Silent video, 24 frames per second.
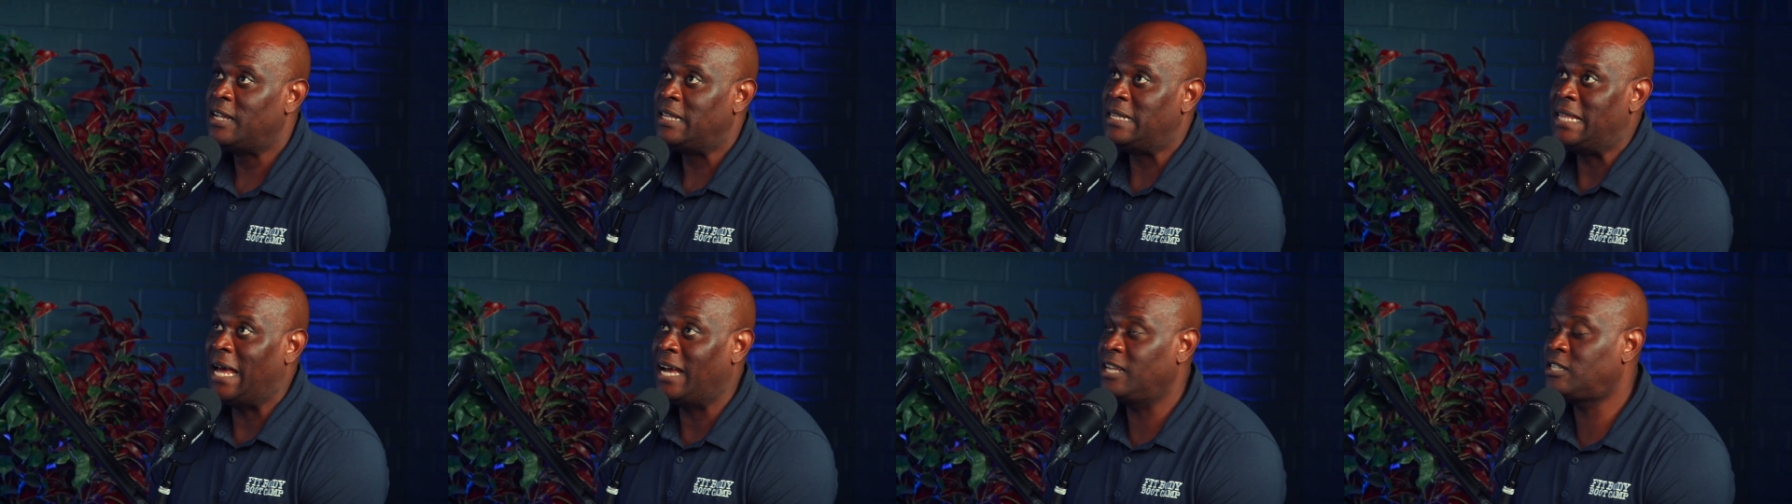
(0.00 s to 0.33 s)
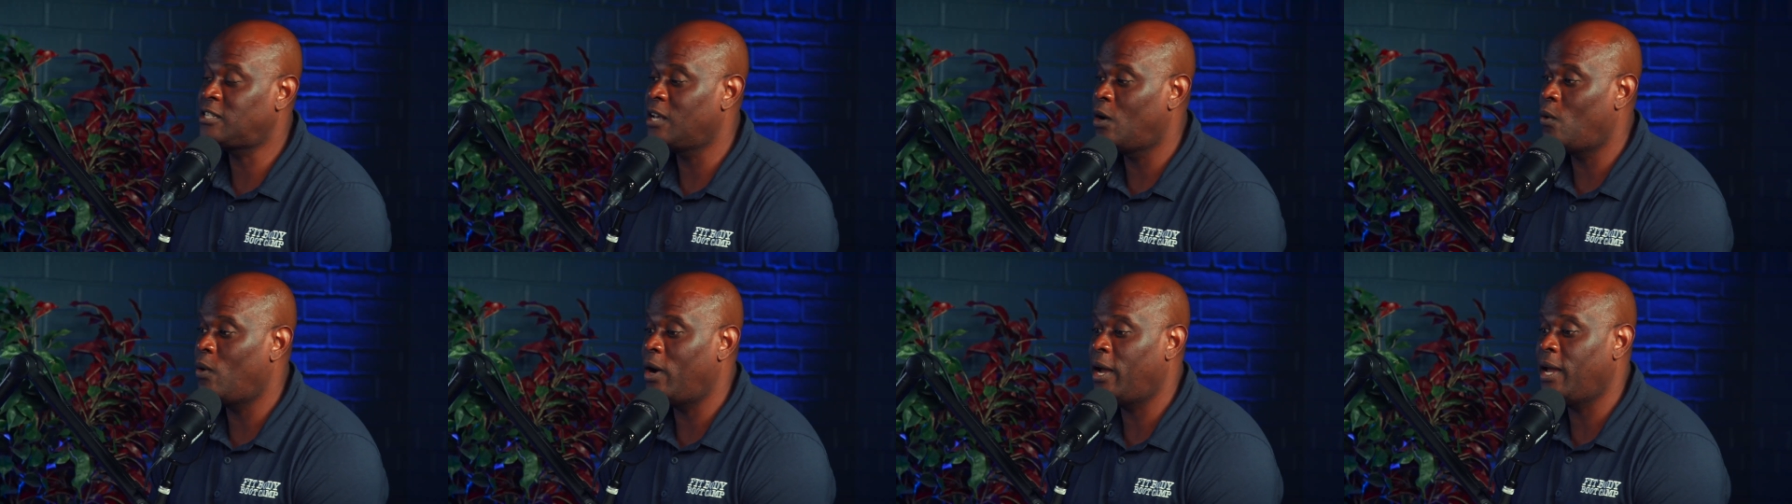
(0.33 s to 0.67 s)
that's
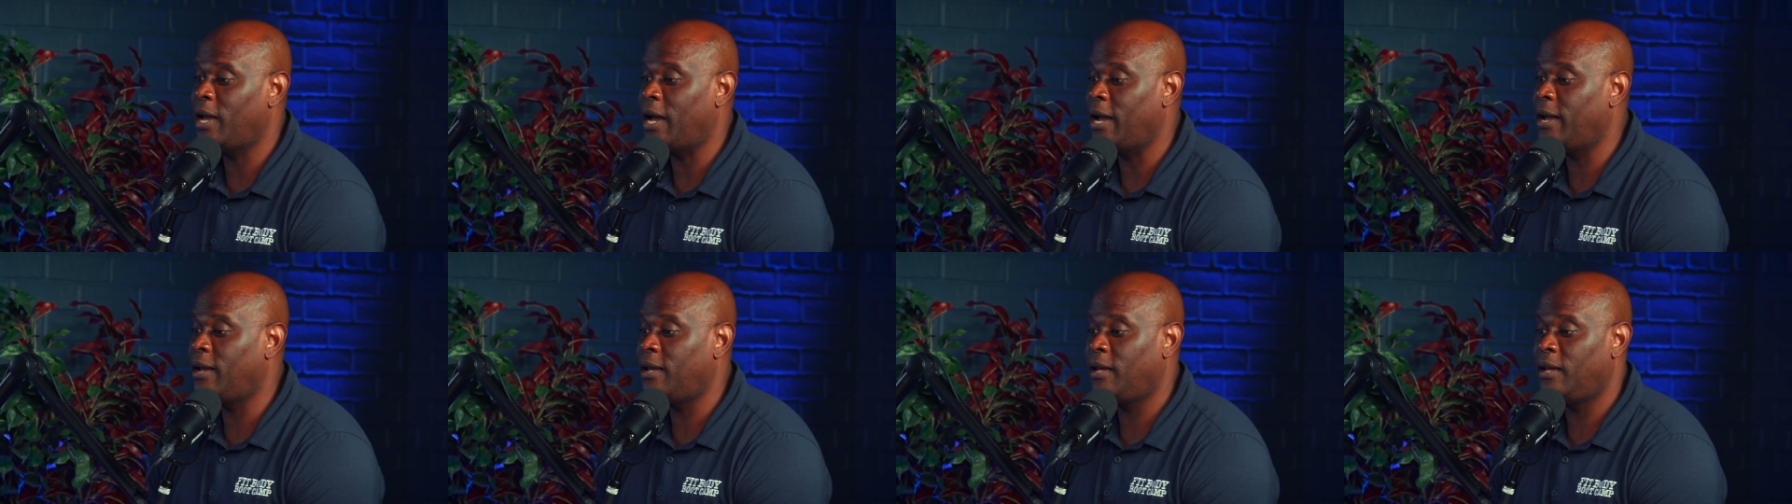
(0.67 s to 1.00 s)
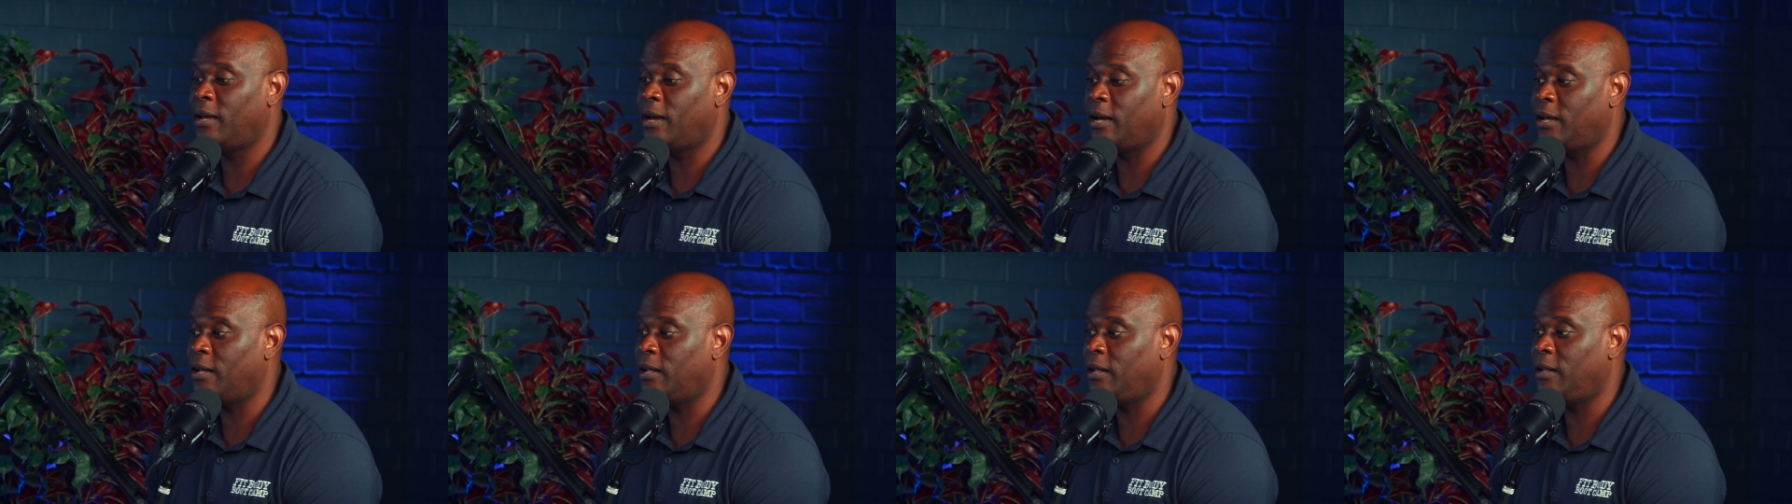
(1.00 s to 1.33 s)
how I I,
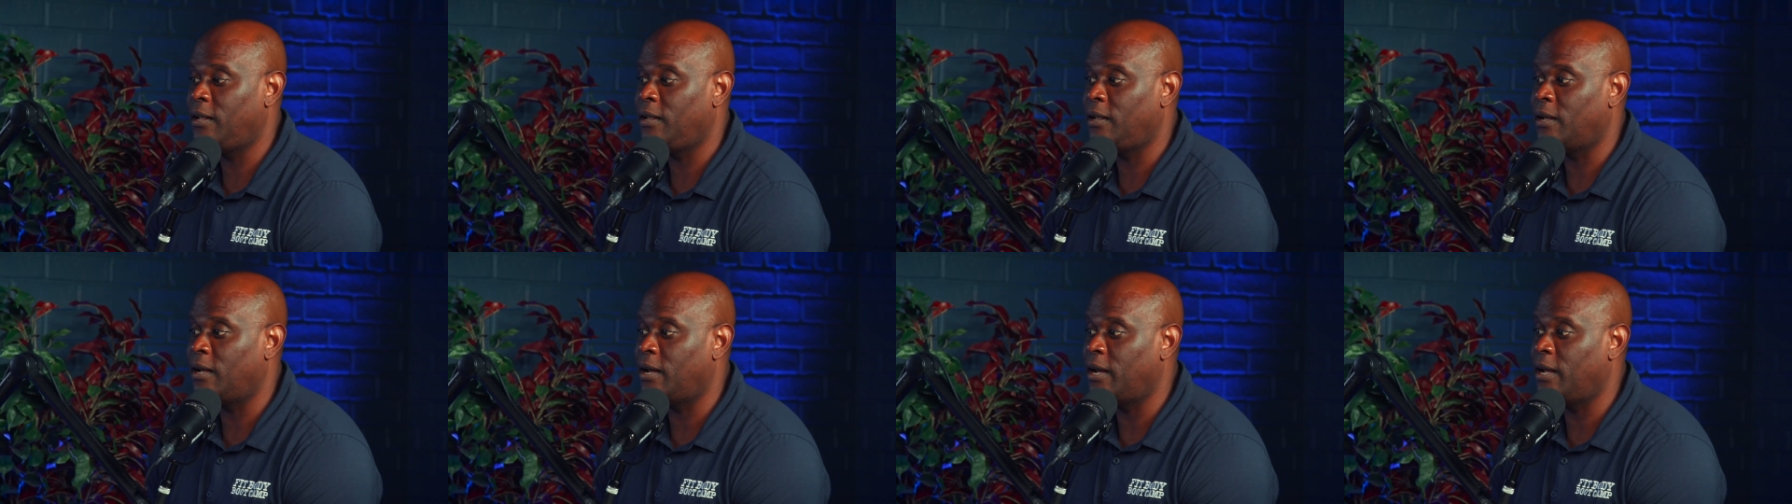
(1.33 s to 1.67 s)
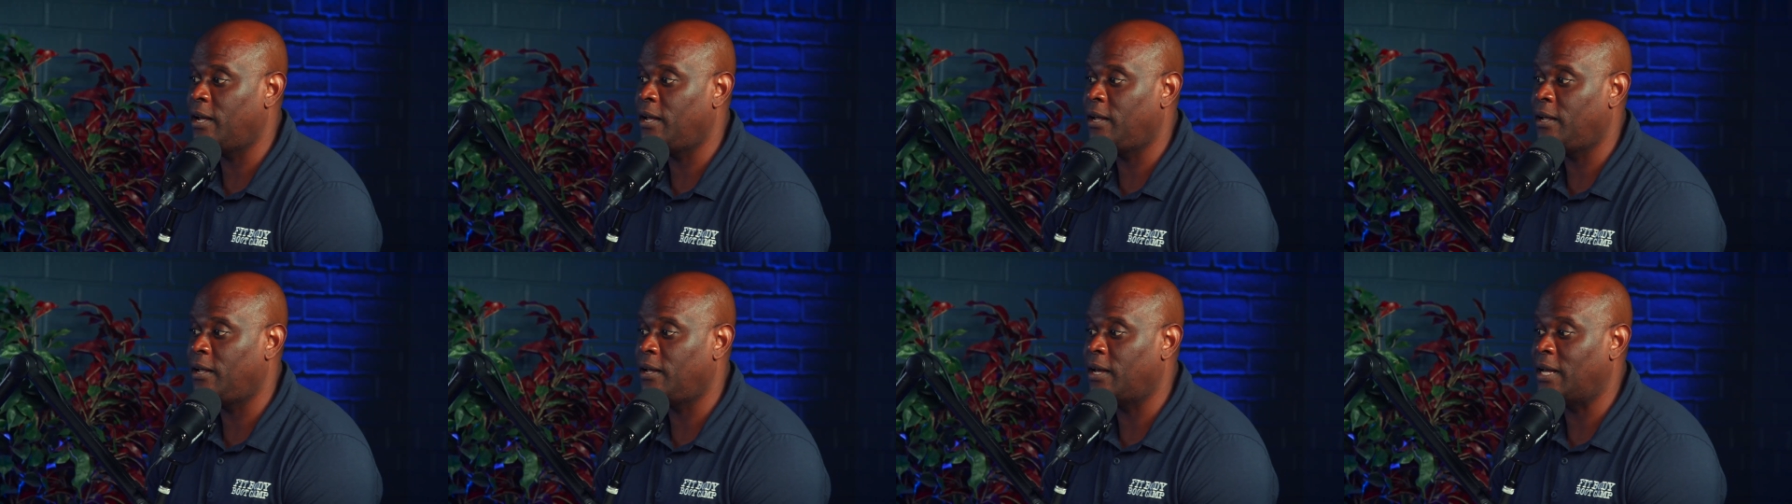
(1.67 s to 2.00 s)
I,
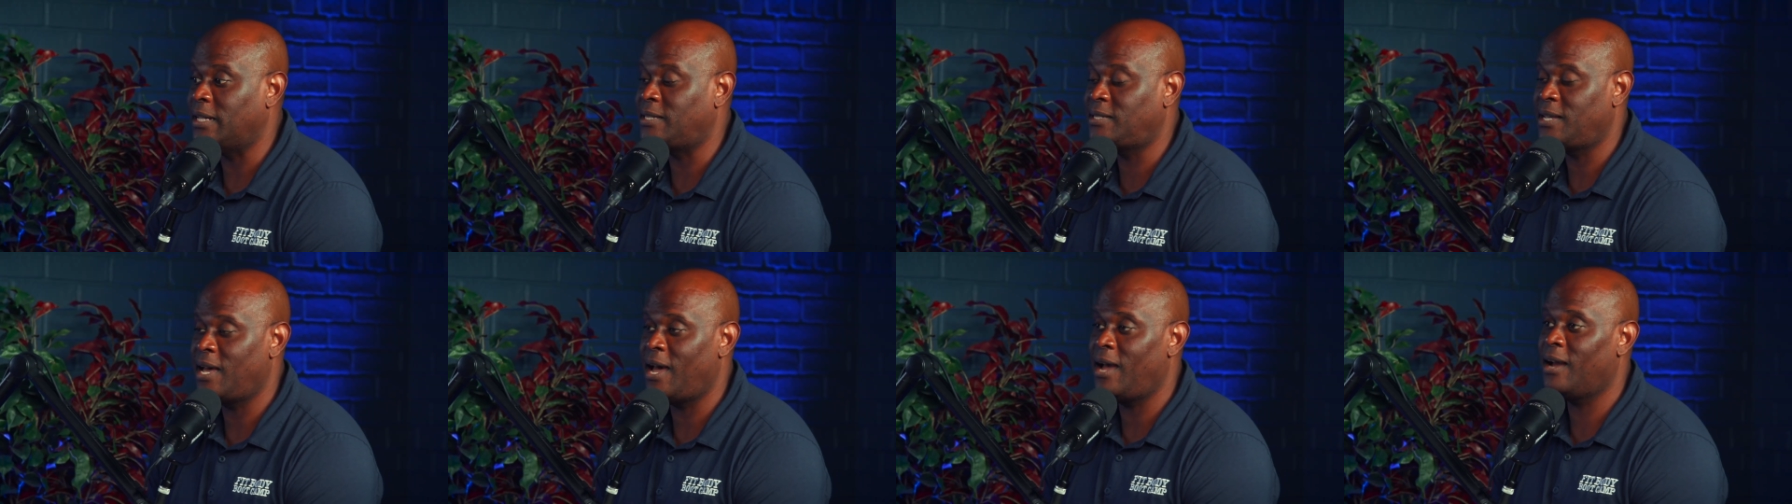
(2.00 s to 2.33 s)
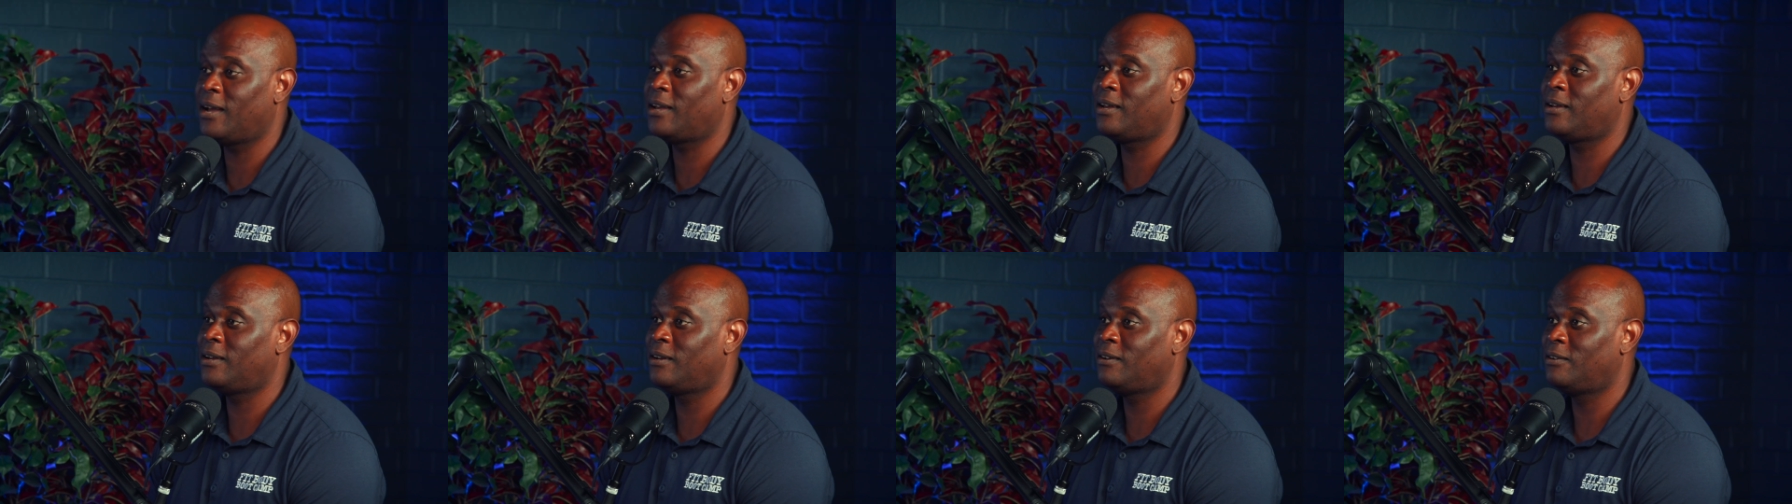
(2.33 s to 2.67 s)
I
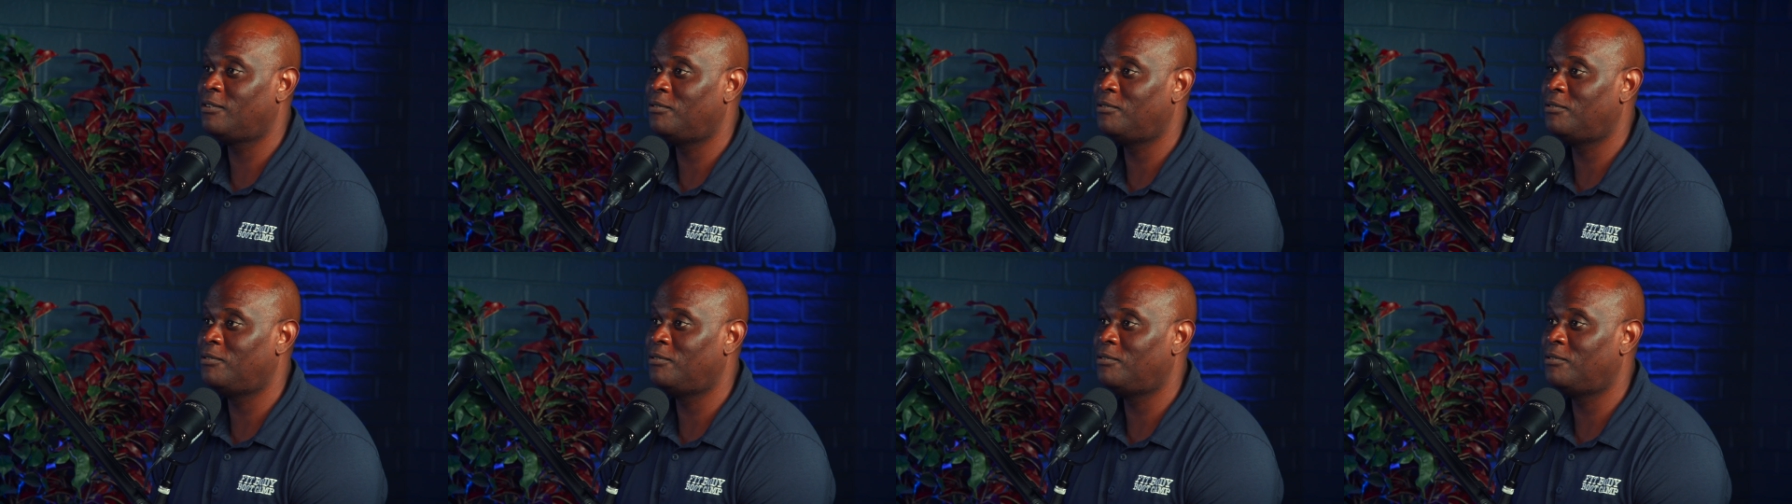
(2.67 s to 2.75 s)
attack